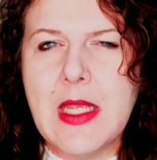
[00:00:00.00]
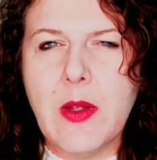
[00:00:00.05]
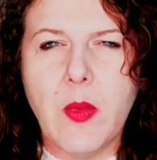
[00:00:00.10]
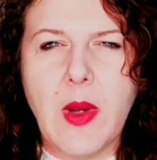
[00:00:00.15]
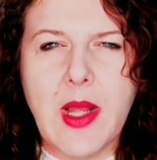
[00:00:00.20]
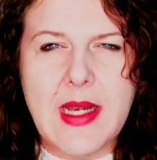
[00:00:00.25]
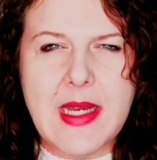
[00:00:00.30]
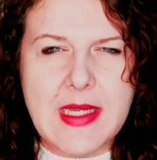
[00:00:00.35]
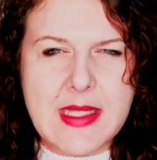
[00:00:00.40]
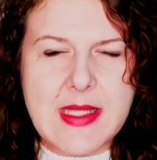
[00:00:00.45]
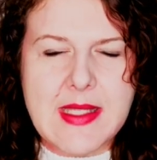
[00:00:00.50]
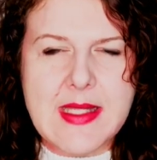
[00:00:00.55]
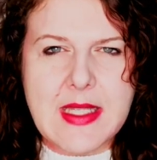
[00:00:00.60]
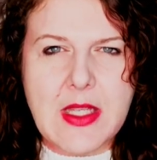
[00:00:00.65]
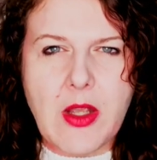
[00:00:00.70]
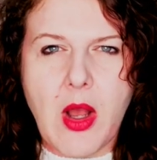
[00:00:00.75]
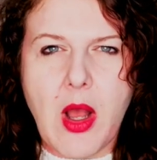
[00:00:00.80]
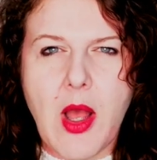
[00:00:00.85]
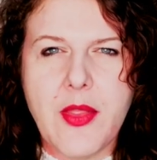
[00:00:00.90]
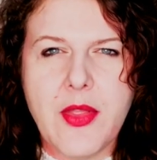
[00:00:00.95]
what it is
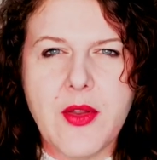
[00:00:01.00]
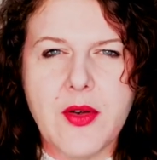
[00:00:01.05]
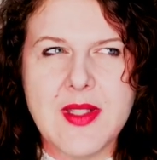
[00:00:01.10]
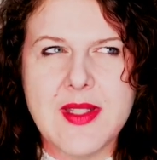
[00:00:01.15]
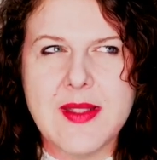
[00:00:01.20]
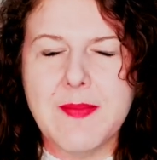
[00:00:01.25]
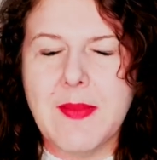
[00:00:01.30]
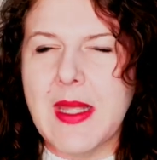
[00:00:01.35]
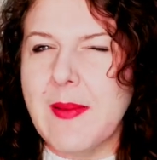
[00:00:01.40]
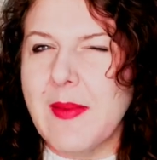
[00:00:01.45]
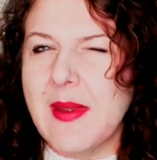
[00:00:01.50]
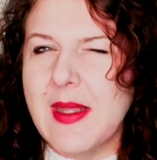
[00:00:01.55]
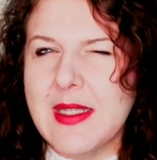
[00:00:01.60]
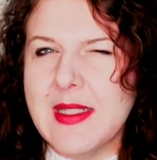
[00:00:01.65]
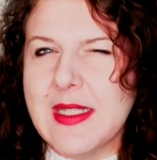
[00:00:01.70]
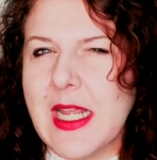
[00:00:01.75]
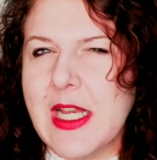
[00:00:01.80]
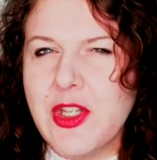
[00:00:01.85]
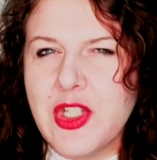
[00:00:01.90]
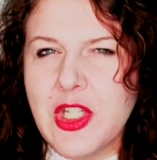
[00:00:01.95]
the author's
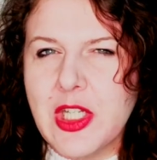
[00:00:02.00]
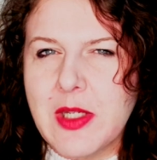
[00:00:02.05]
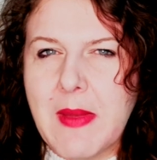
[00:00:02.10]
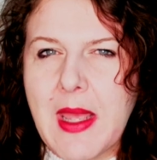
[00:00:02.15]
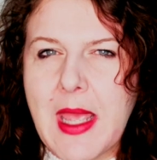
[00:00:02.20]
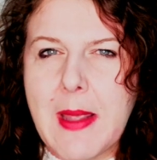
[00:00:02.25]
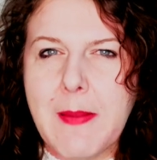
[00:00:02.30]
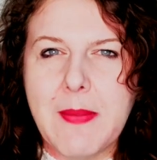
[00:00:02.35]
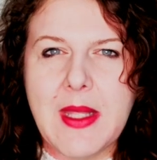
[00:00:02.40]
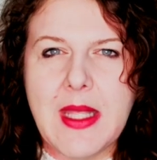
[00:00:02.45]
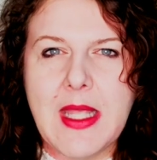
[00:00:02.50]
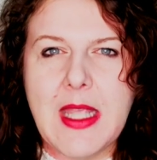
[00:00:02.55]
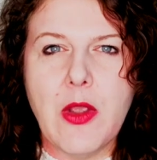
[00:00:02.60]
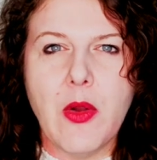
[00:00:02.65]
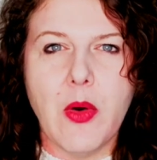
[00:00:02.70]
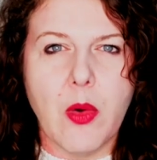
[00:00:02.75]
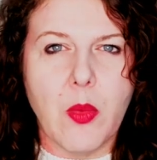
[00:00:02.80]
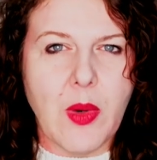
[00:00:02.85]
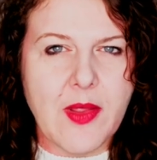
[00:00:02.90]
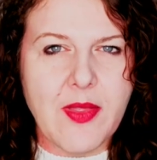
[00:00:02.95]
intention might be,
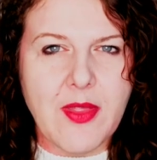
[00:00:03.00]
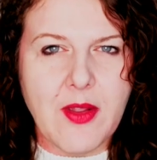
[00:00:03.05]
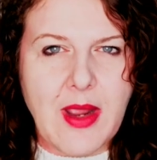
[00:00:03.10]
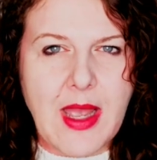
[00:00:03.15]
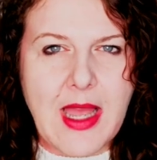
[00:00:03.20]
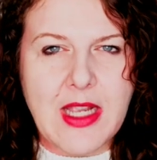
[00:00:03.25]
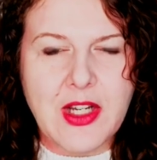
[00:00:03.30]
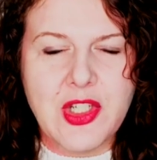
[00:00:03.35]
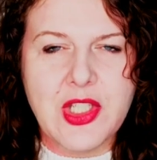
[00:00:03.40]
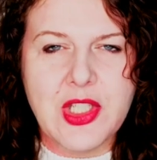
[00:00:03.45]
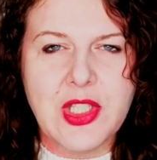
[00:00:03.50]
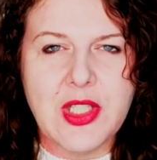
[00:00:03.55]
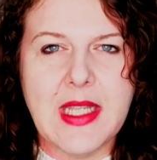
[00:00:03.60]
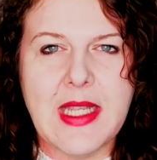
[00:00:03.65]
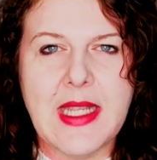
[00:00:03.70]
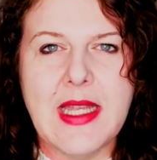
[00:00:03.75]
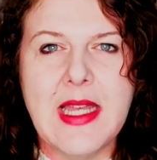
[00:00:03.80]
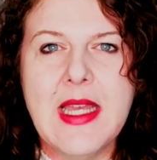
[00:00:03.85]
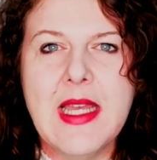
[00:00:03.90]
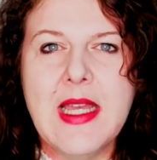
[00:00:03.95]
or what they're
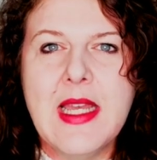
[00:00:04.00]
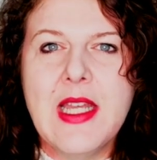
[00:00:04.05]
actually